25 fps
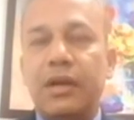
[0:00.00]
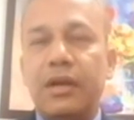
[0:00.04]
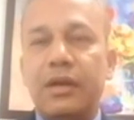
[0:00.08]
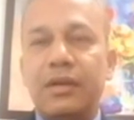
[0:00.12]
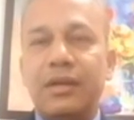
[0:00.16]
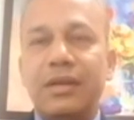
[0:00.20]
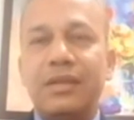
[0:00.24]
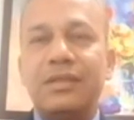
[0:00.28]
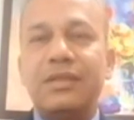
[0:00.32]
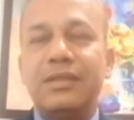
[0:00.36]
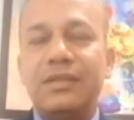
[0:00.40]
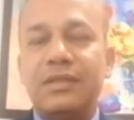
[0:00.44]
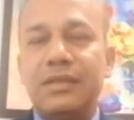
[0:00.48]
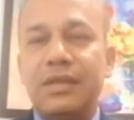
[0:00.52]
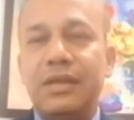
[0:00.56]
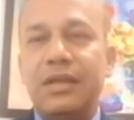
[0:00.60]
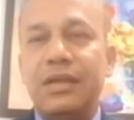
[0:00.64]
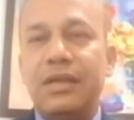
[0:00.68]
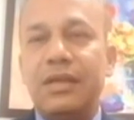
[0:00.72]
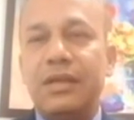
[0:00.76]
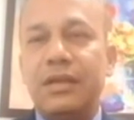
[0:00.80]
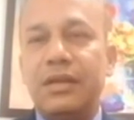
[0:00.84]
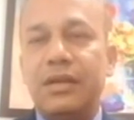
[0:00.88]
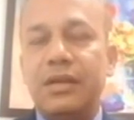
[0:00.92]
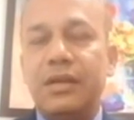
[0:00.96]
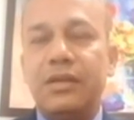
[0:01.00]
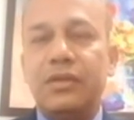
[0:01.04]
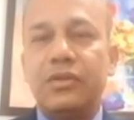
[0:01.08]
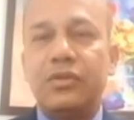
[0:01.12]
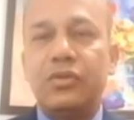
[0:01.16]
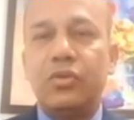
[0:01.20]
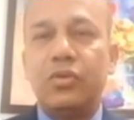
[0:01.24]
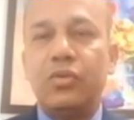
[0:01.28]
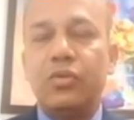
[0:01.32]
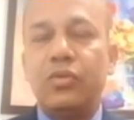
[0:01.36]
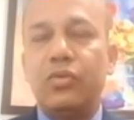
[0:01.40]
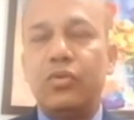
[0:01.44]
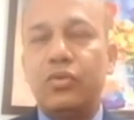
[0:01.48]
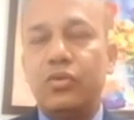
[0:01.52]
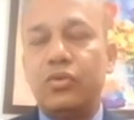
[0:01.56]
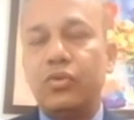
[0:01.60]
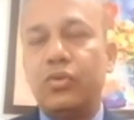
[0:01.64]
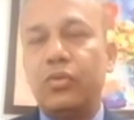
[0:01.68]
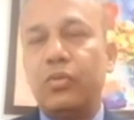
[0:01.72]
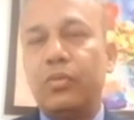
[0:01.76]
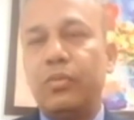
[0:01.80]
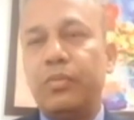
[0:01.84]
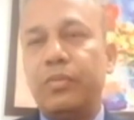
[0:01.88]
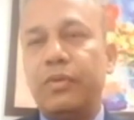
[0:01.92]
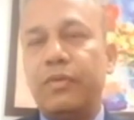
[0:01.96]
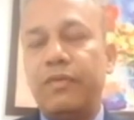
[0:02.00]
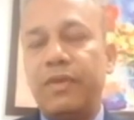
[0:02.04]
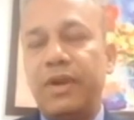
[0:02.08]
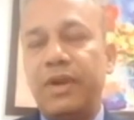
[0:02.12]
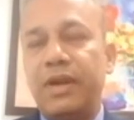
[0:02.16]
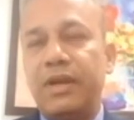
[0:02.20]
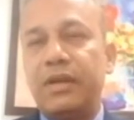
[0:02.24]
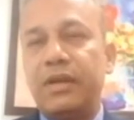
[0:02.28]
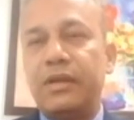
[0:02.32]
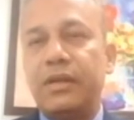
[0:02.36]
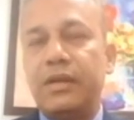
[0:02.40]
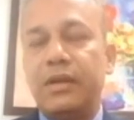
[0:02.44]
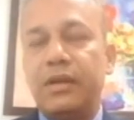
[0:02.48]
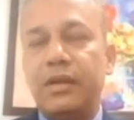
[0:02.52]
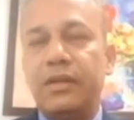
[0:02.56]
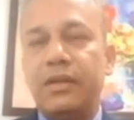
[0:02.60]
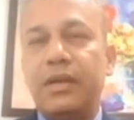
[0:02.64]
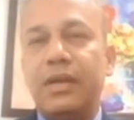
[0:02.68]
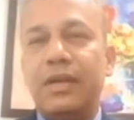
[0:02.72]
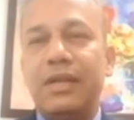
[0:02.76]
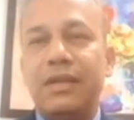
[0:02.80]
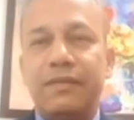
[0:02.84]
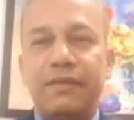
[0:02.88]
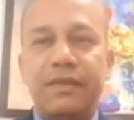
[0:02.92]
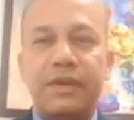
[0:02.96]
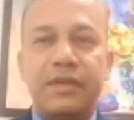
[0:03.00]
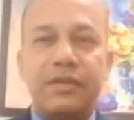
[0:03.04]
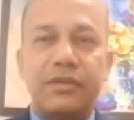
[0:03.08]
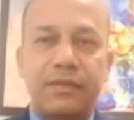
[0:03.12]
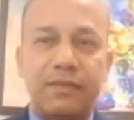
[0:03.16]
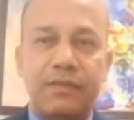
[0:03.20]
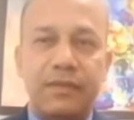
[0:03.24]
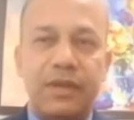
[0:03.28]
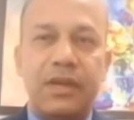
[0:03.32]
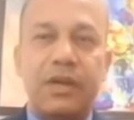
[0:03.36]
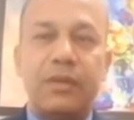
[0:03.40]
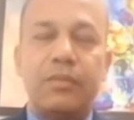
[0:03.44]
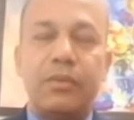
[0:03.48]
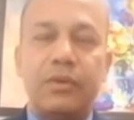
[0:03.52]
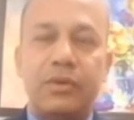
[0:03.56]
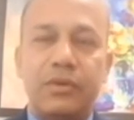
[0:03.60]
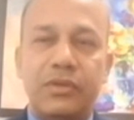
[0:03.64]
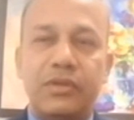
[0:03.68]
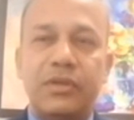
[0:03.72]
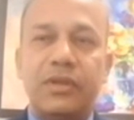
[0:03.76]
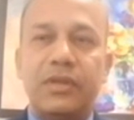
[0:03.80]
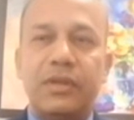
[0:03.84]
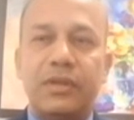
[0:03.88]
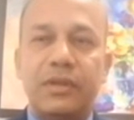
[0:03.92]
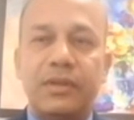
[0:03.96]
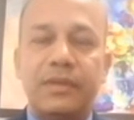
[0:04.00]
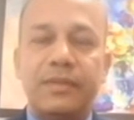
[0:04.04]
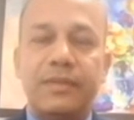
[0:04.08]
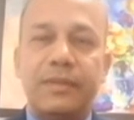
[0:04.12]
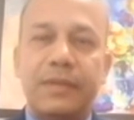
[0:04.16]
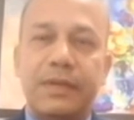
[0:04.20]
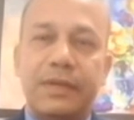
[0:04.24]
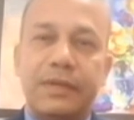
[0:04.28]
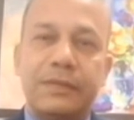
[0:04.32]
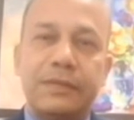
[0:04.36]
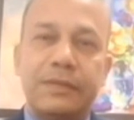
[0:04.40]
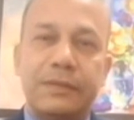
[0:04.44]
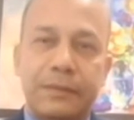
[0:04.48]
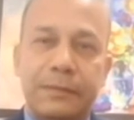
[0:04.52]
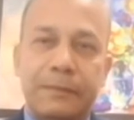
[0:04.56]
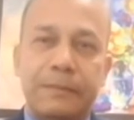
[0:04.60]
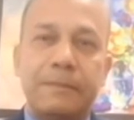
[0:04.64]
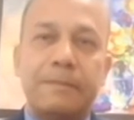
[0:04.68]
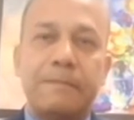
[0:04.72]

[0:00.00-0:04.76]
necessary to prevent the ill effects of the air pollution. Yes.